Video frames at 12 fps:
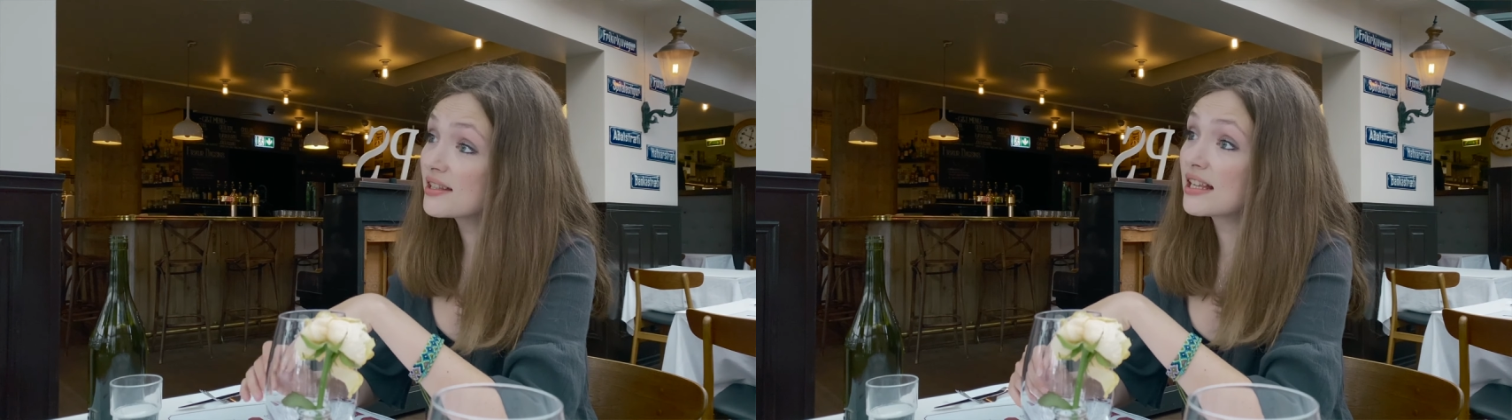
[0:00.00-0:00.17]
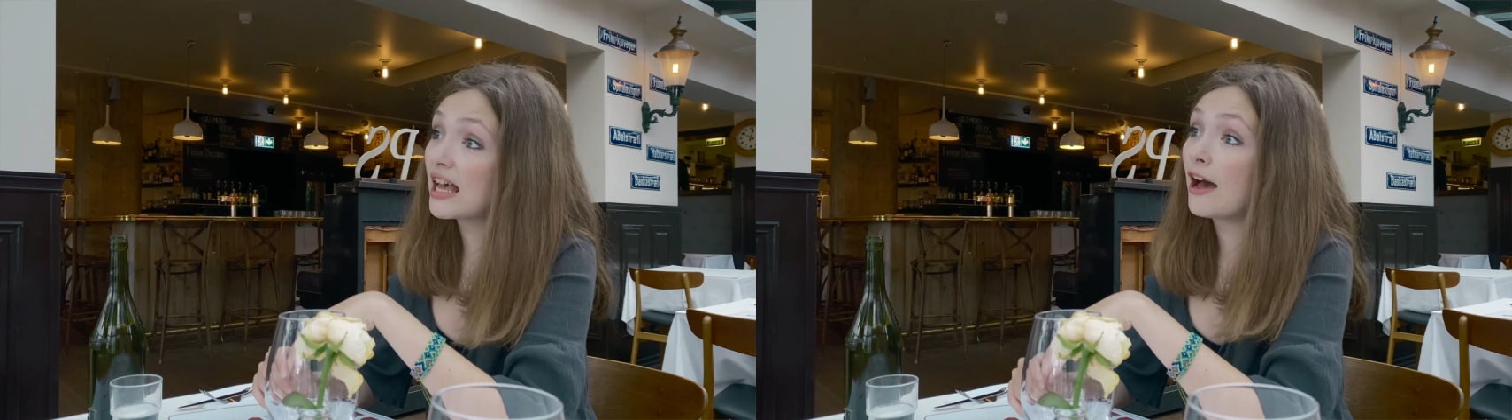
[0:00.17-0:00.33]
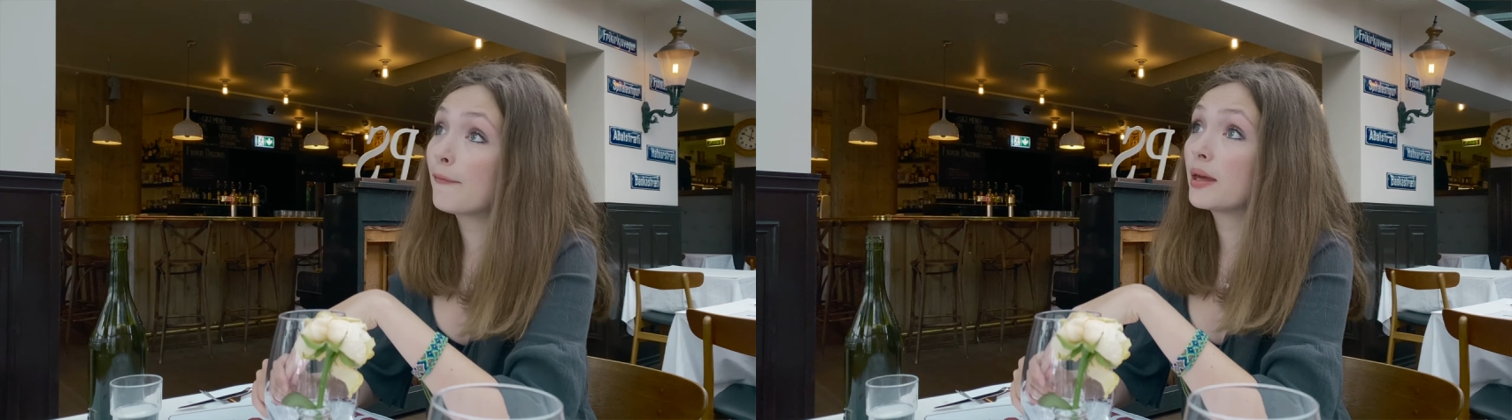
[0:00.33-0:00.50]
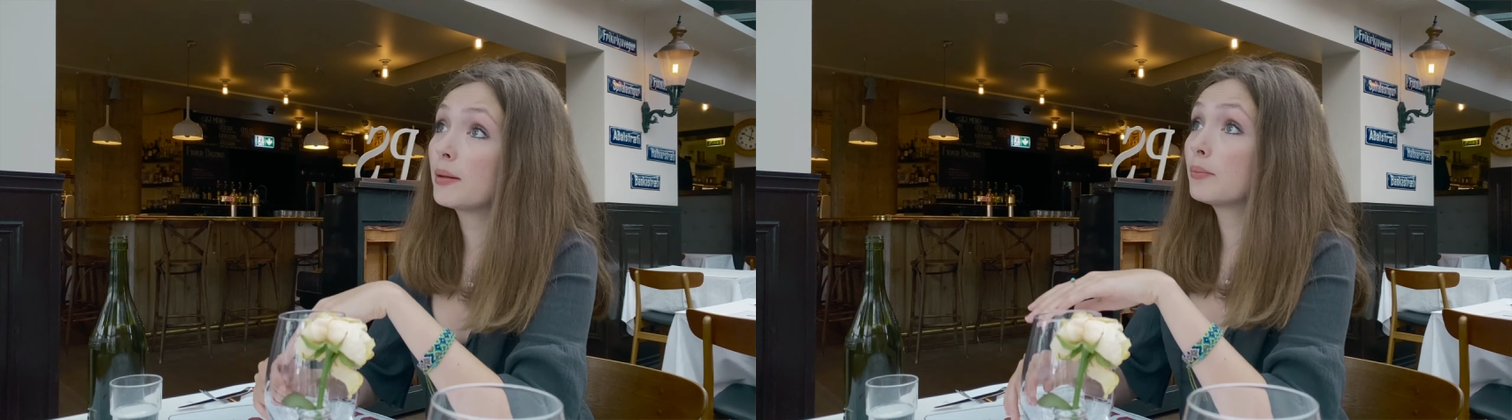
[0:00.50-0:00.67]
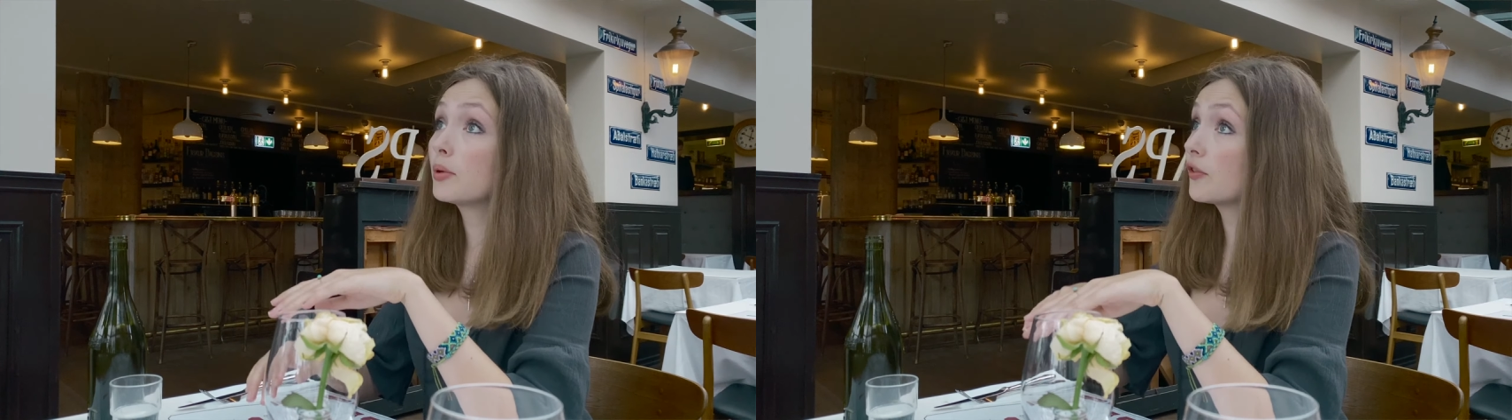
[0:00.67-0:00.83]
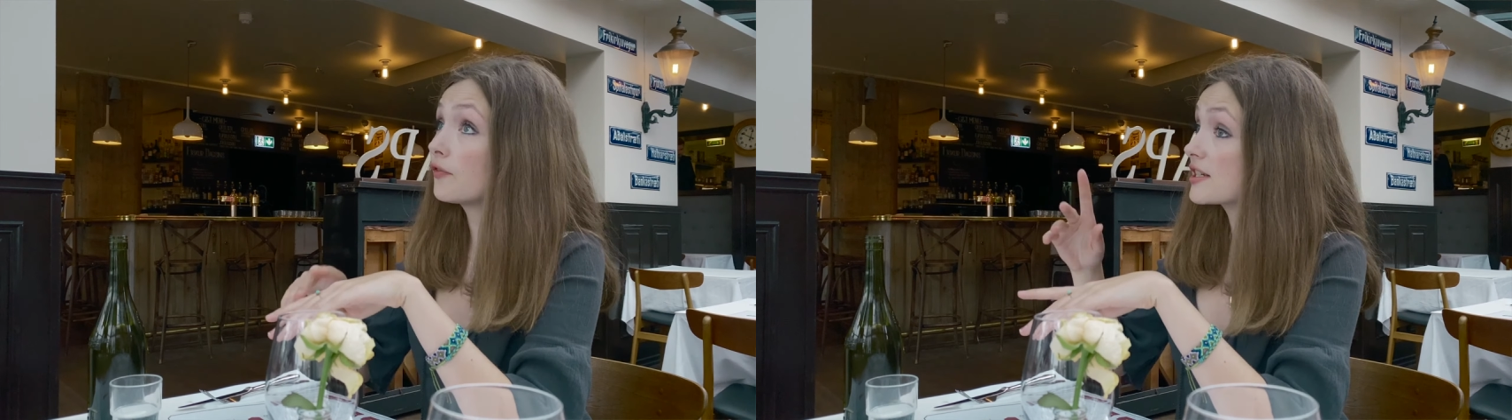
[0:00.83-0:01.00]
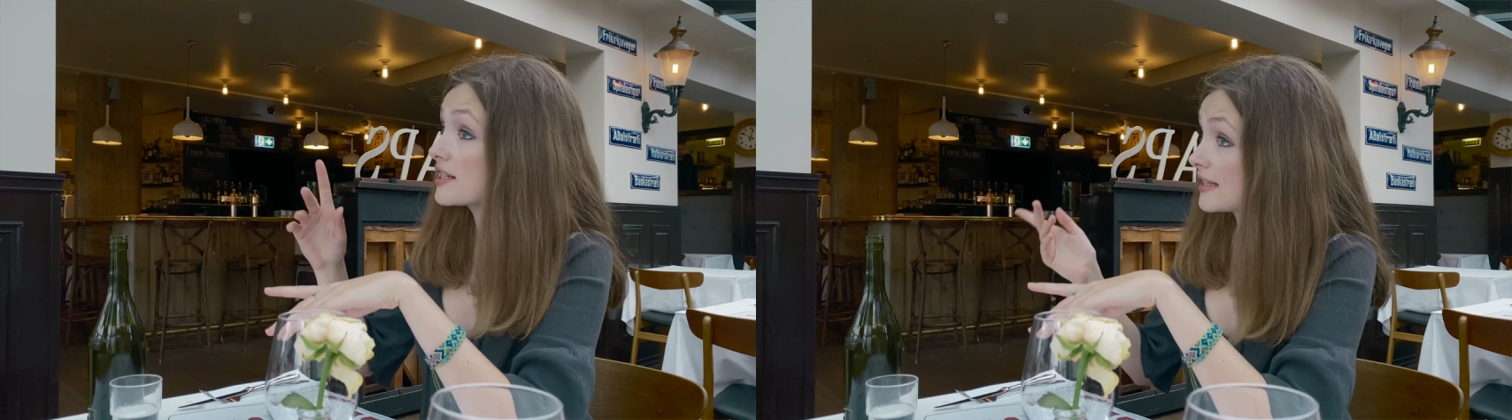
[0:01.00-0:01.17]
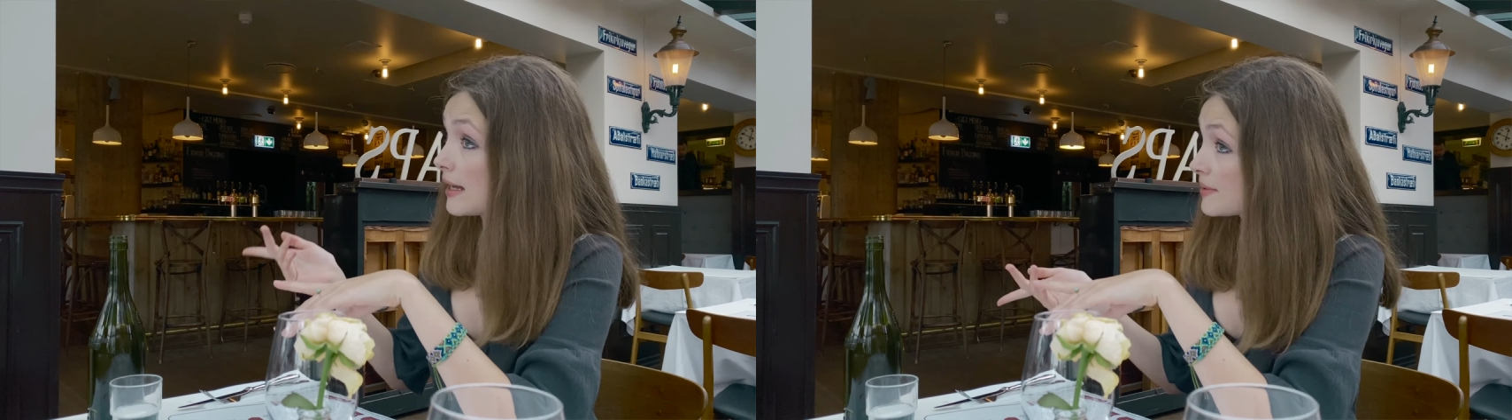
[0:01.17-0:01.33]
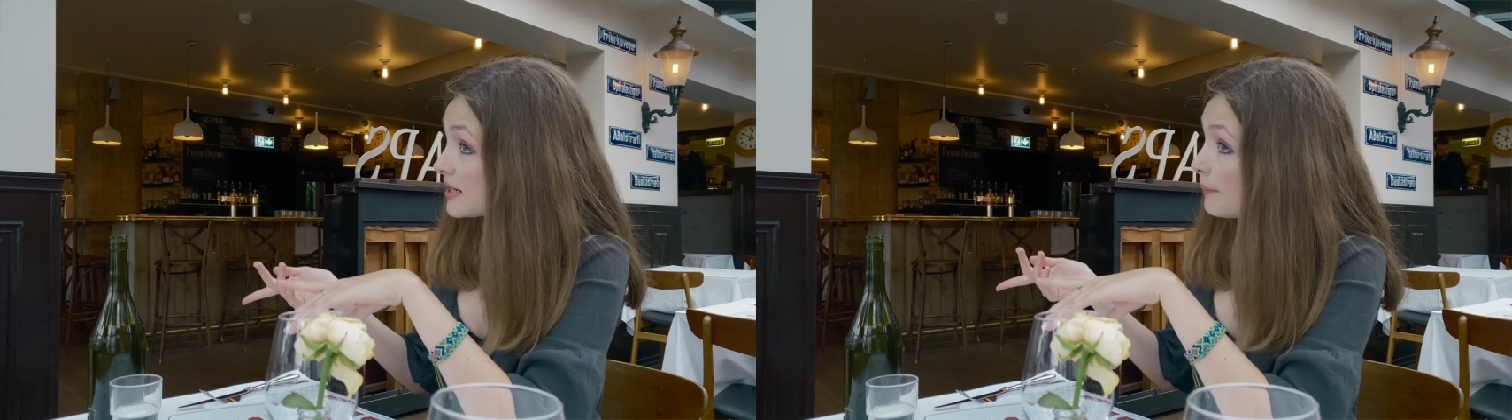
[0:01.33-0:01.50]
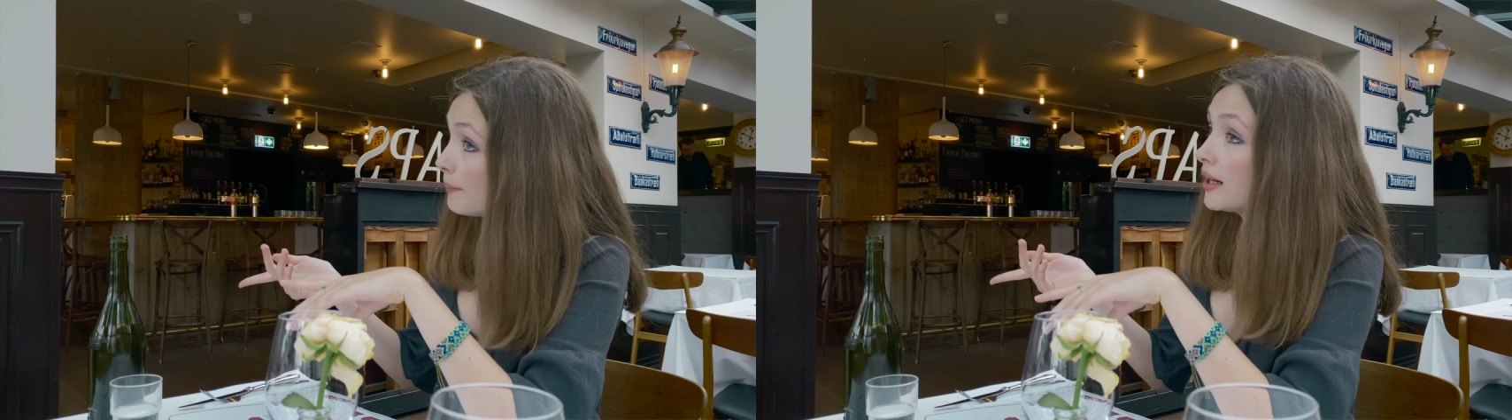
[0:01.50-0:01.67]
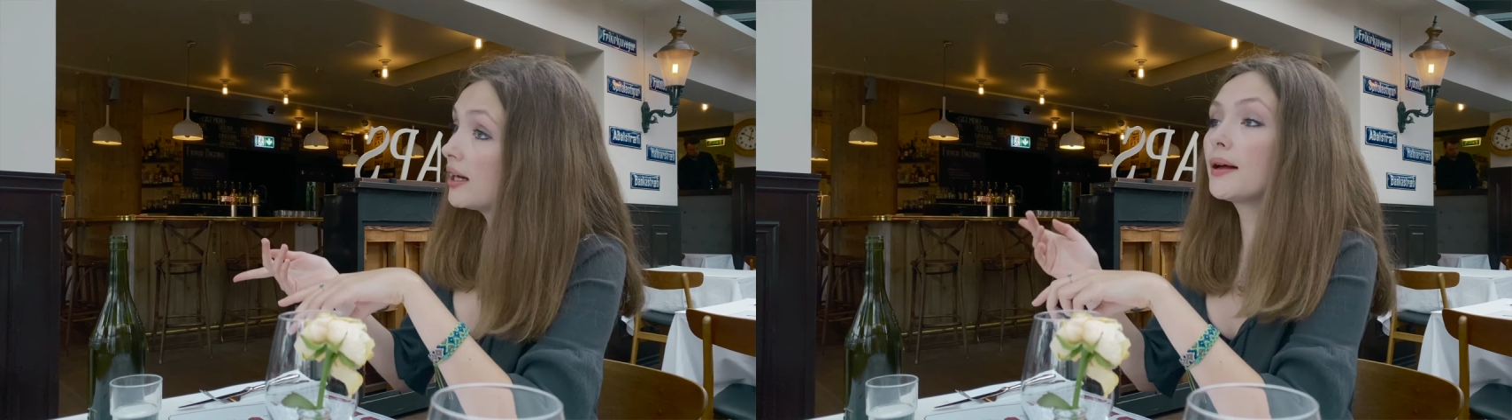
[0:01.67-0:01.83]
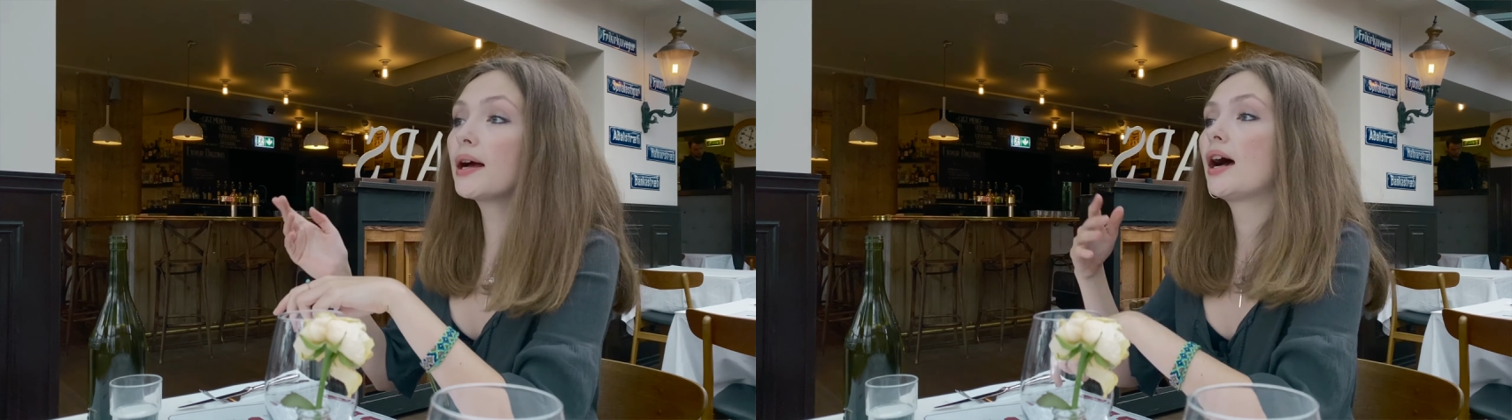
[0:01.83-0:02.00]
have been moved to
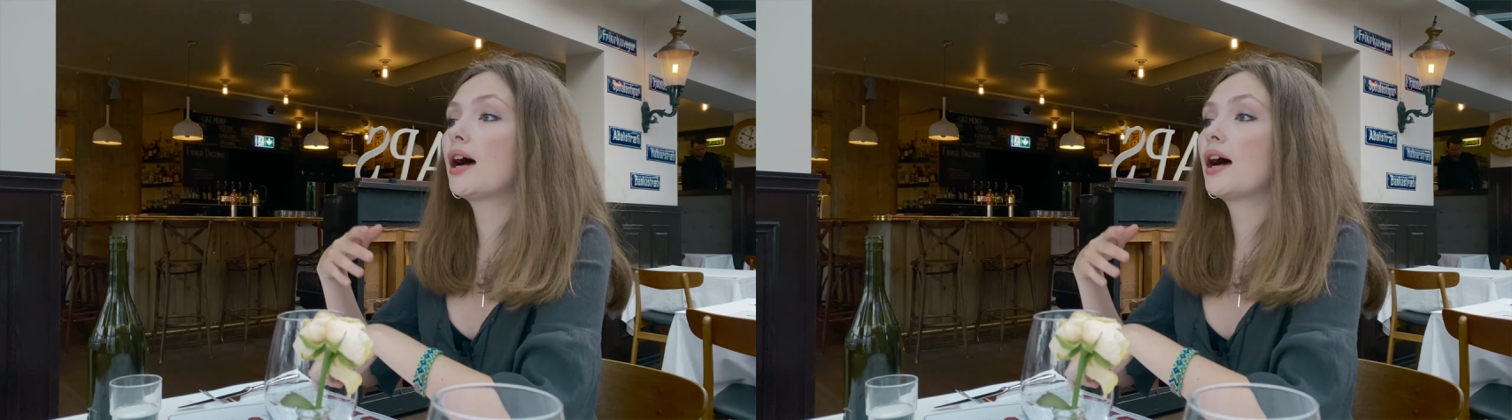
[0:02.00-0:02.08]
September.